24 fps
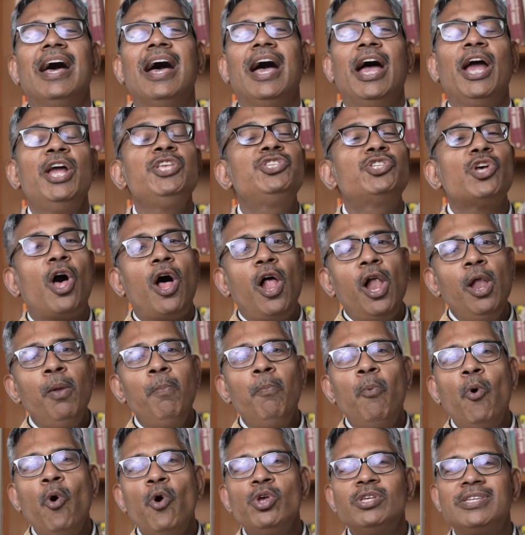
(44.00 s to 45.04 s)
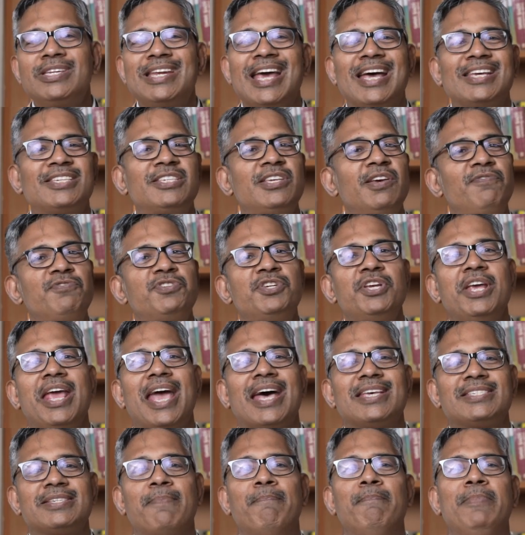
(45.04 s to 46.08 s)
It's almost as if she
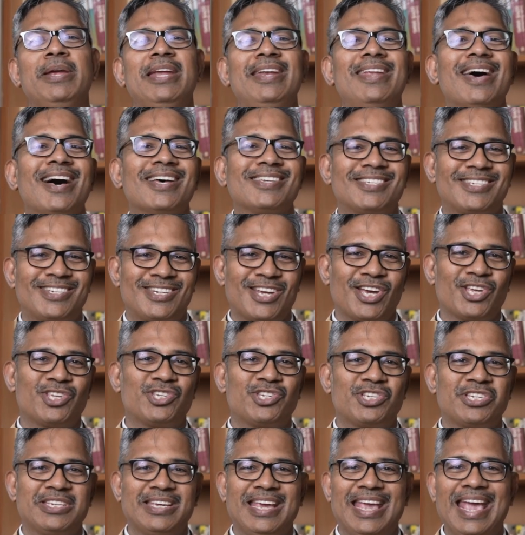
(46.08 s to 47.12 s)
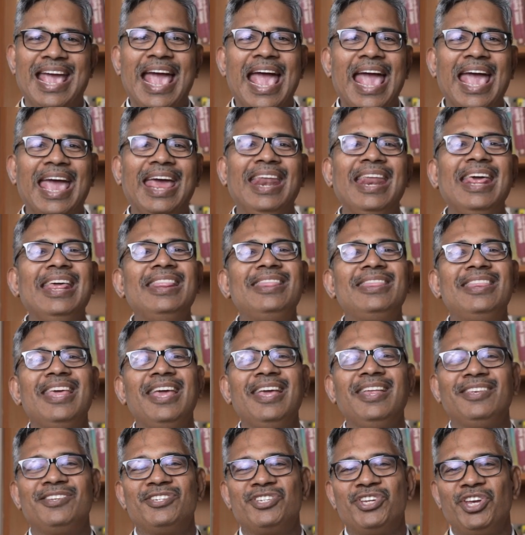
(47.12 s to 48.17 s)
has a Midas touch.
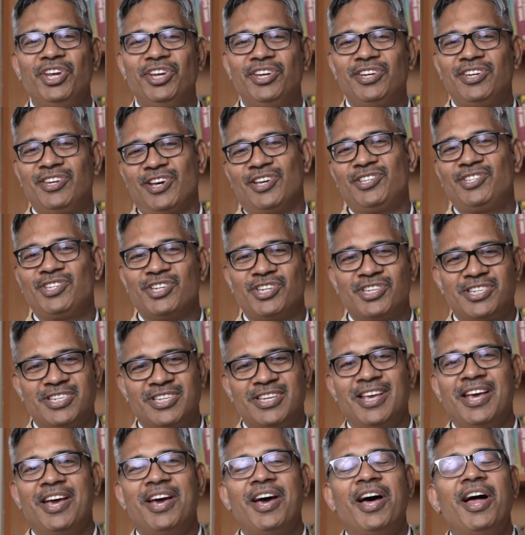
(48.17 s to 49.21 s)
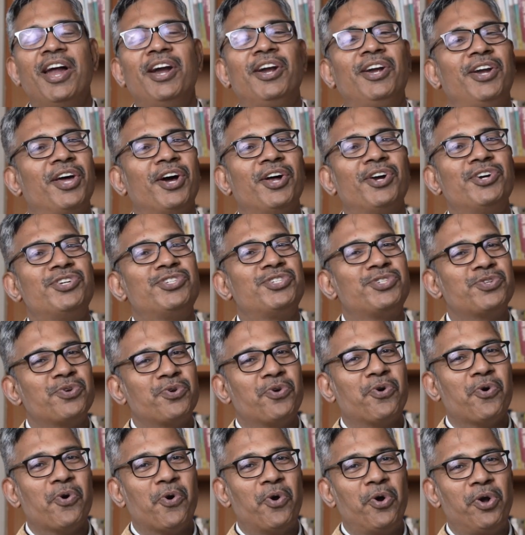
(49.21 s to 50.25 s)
Anything she touches turns to
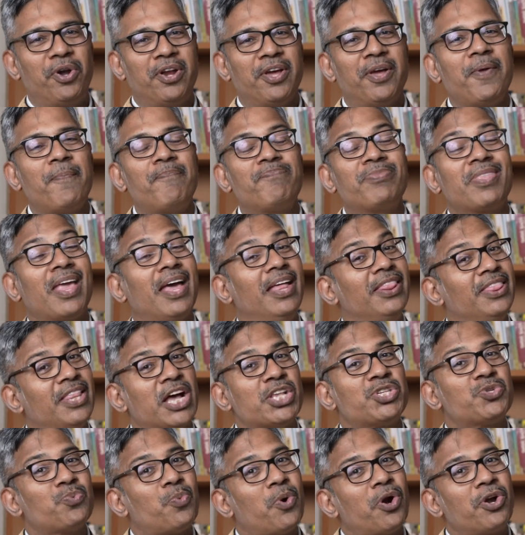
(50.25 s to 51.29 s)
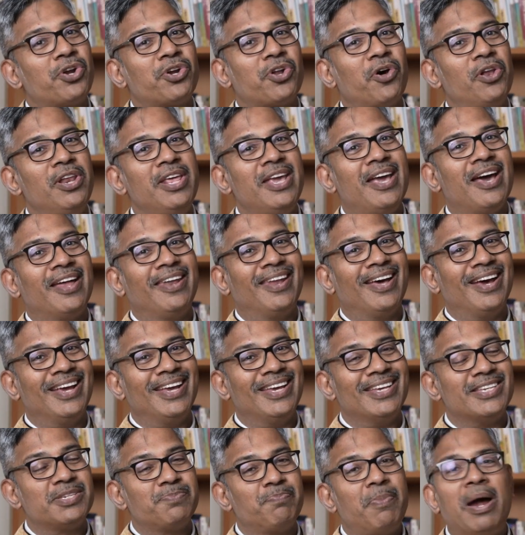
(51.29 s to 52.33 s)
gold. That's what Dolly Khanna
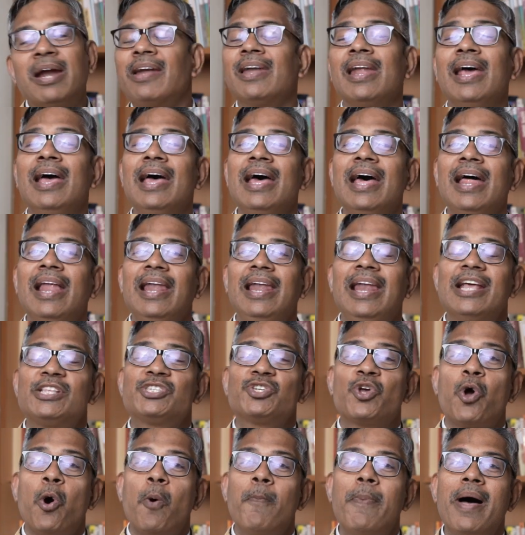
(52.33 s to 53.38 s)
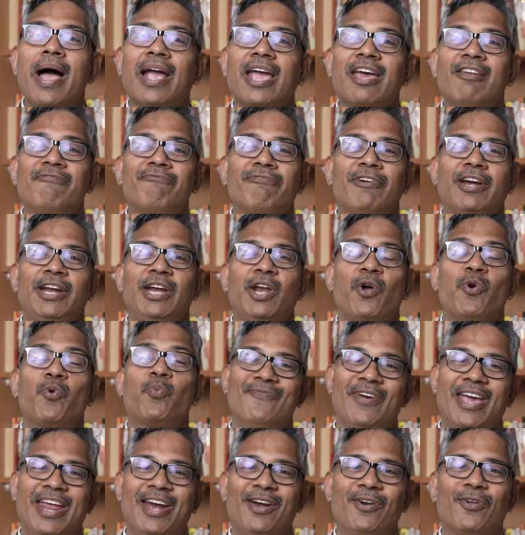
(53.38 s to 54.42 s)
is. But let's go back and find out
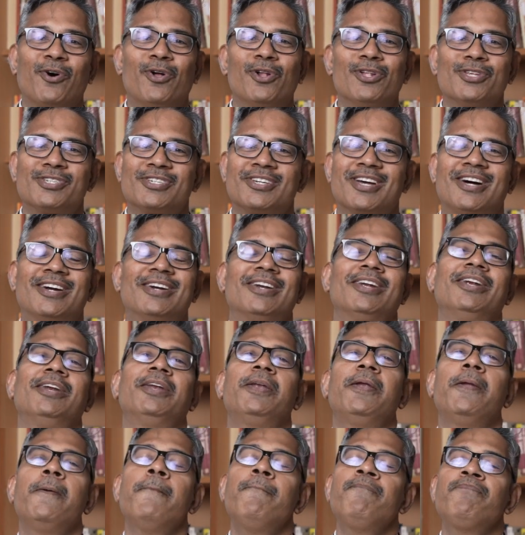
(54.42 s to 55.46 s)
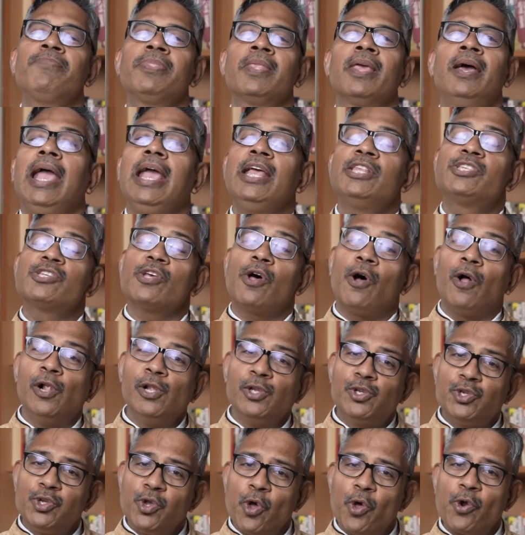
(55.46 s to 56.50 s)
where it all started. It's
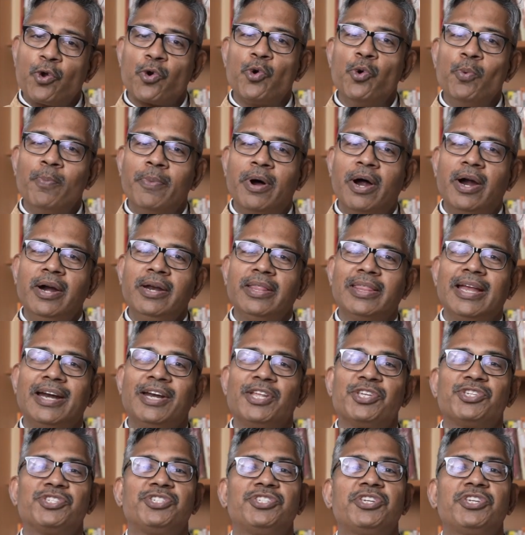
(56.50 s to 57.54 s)
also rumored that it's